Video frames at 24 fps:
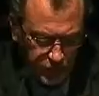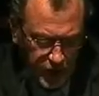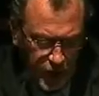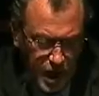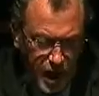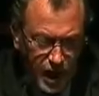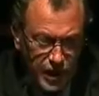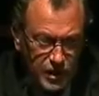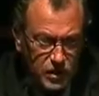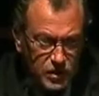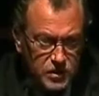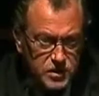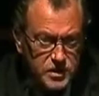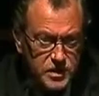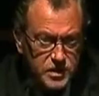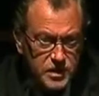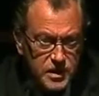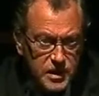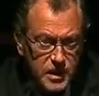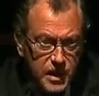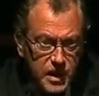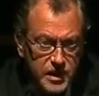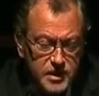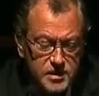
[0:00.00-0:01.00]
I looked at
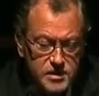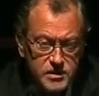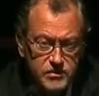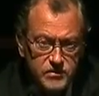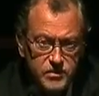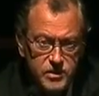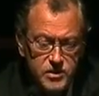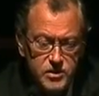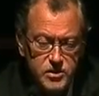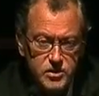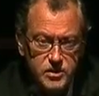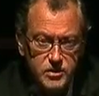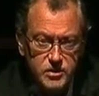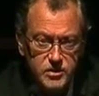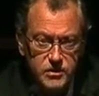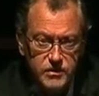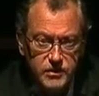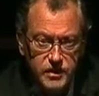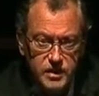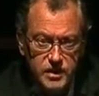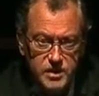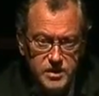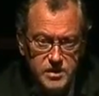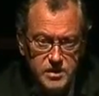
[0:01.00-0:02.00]
the eyes of the 2
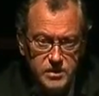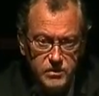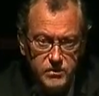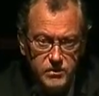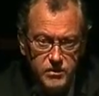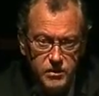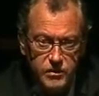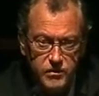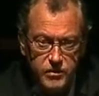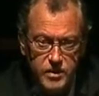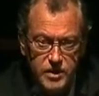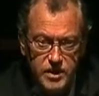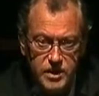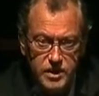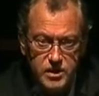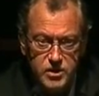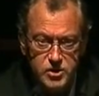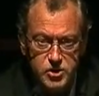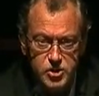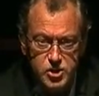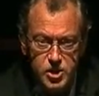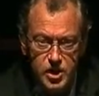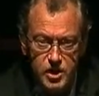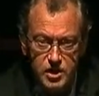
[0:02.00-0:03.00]
guerrillas that were within
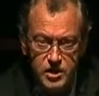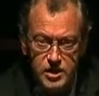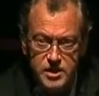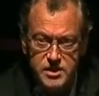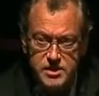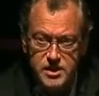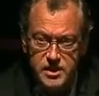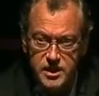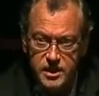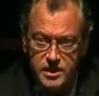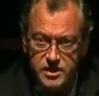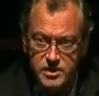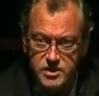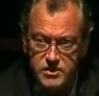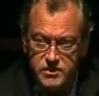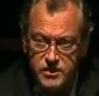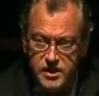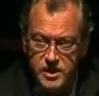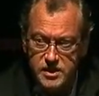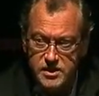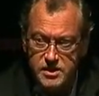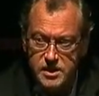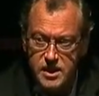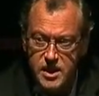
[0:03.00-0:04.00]
earshot listening to
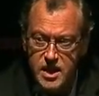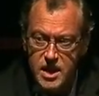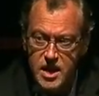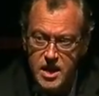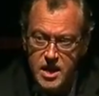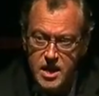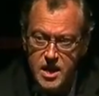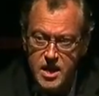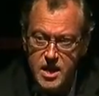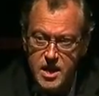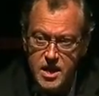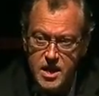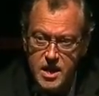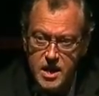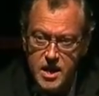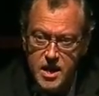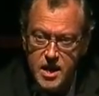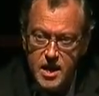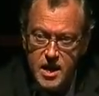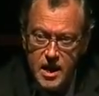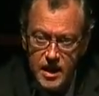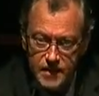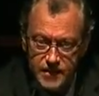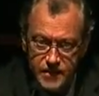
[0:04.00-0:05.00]
us,
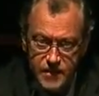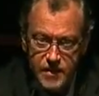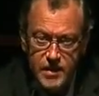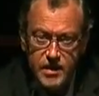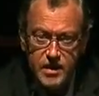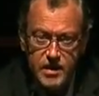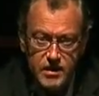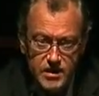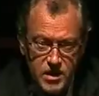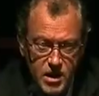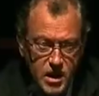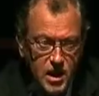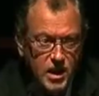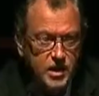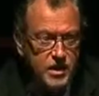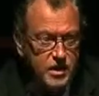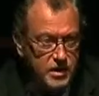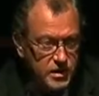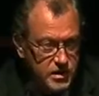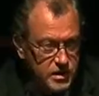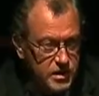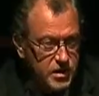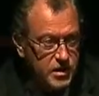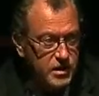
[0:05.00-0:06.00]
and they
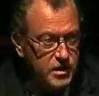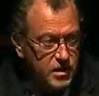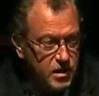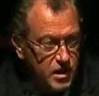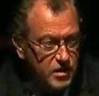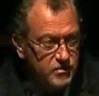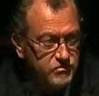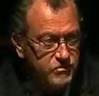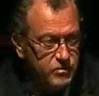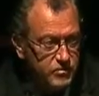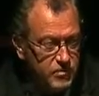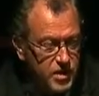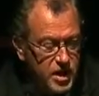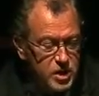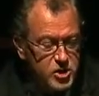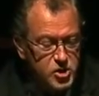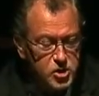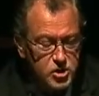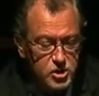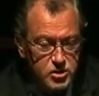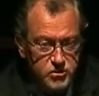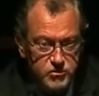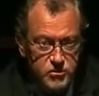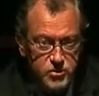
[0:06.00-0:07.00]
nodded in
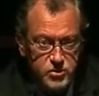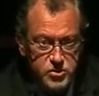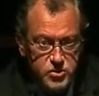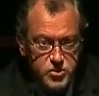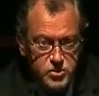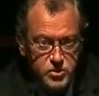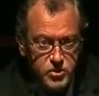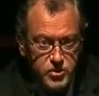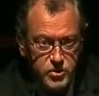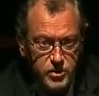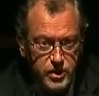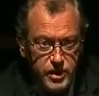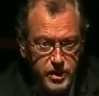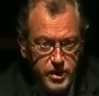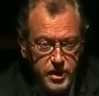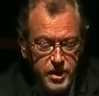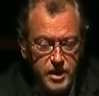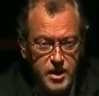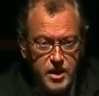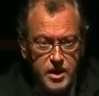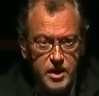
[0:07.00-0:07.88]
confirmation of her story.